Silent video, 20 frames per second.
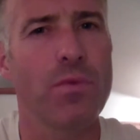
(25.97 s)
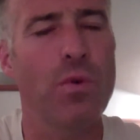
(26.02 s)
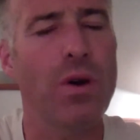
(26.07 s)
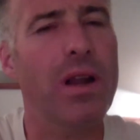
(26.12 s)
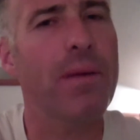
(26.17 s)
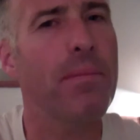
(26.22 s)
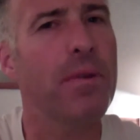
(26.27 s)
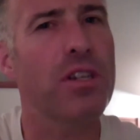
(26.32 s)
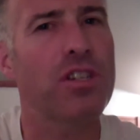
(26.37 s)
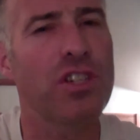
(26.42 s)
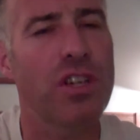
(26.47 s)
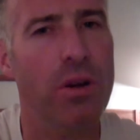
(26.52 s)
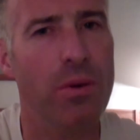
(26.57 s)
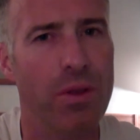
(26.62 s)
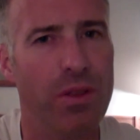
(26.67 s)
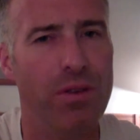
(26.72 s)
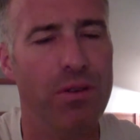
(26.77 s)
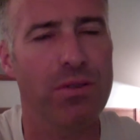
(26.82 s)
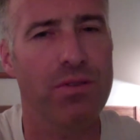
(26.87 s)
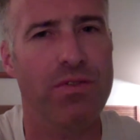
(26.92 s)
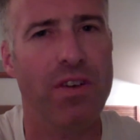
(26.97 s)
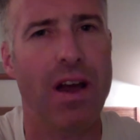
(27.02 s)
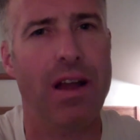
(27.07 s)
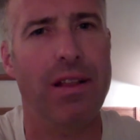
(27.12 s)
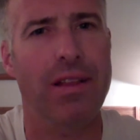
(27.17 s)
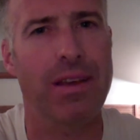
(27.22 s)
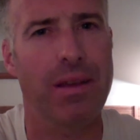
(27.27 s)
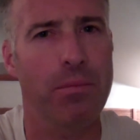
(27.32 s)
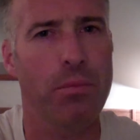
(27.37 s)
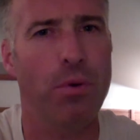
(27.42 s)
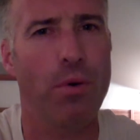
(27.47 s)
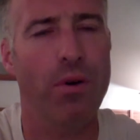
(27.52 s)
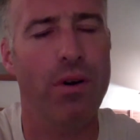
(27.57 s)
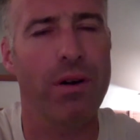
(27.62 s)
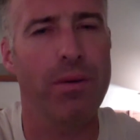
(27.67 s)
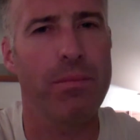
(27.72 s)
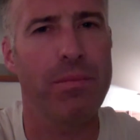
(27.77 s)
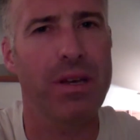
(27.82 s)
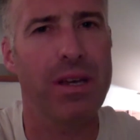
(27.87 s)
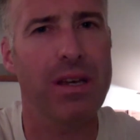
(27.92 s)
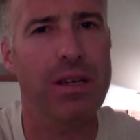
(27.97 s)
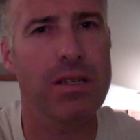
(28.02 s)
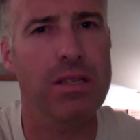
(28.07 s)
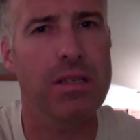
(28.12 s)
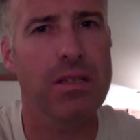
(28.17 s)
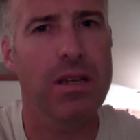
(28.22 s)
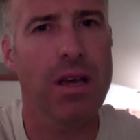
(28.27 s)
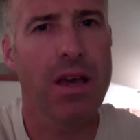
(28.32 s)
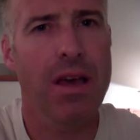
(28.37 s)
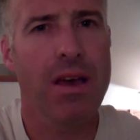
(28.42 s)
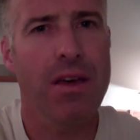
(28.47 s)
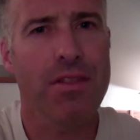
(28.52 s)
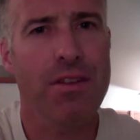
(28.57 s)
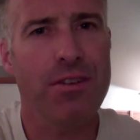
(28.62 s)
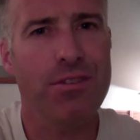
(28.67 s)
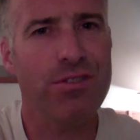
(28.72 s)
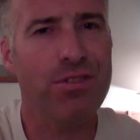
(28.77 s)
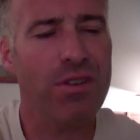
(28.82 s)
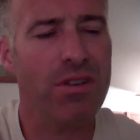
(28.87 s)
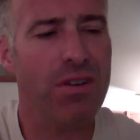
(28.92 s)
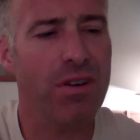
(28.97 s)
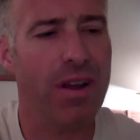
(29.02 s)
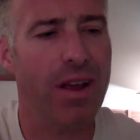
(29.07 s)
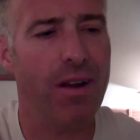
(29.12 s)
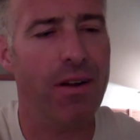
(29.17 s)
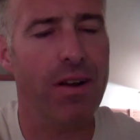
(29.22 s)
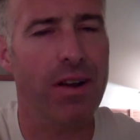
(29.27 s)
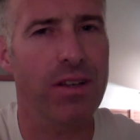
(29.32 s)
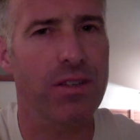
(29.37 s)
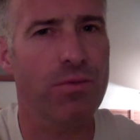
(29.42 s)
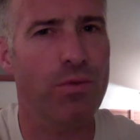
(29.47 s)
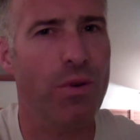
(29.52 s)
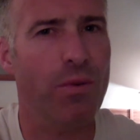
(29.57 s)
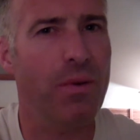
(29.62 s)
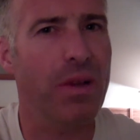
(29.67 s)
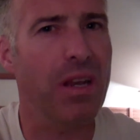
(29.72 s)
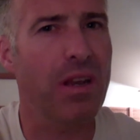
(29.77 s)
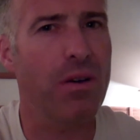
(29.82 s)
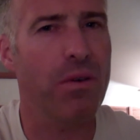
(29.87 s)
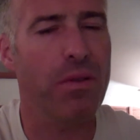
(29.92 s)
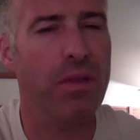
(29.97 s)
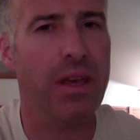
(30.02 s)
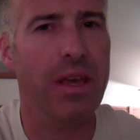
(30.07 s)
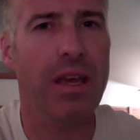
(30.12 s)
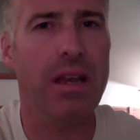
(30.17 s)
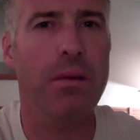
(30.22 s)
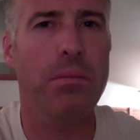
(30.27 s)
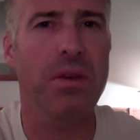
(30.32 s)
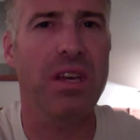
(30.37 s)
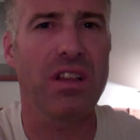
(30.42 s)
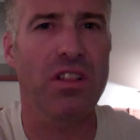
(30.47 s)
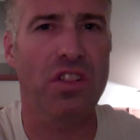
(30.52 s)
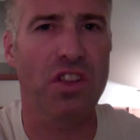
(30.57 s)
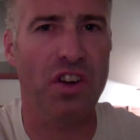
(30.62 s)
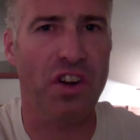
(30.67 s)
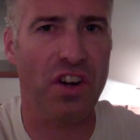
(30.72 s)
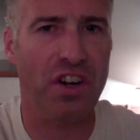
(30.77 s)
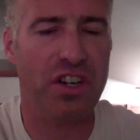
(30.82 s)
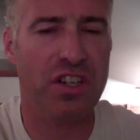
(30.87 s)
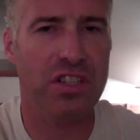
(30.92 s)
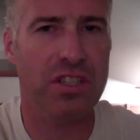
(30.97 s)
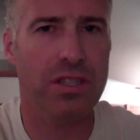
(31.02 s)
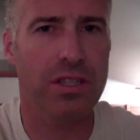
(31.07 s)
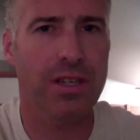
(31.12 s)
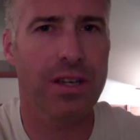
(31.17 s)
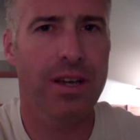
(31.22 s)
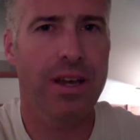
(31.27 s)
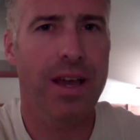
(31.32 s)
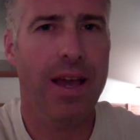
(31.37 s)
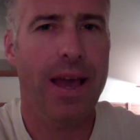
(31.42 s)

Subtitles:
I'm going to share with you is vitally important, because there are certain areas where we know the enemy lurks.